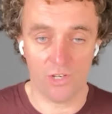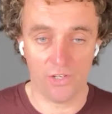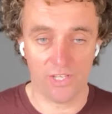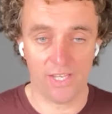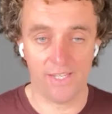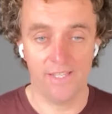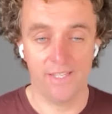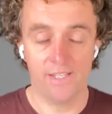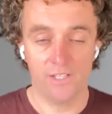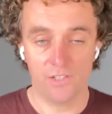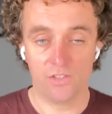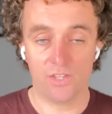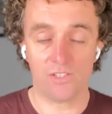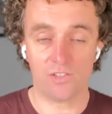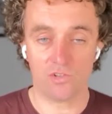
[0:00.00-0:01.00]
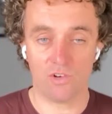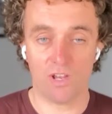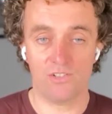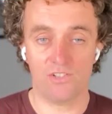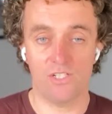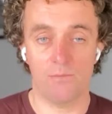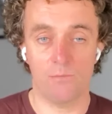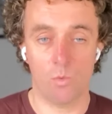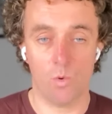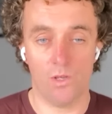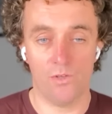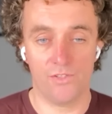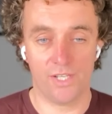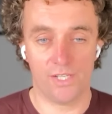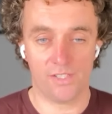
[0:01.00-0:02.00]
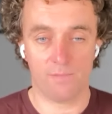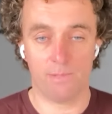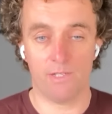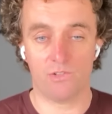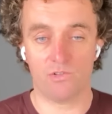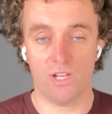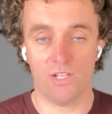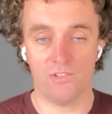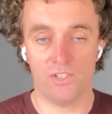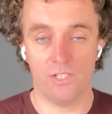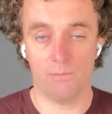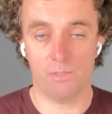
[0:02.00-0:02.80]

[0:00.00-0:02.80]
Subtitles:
Okay, so that's strategy number 1. Tell us about strategy number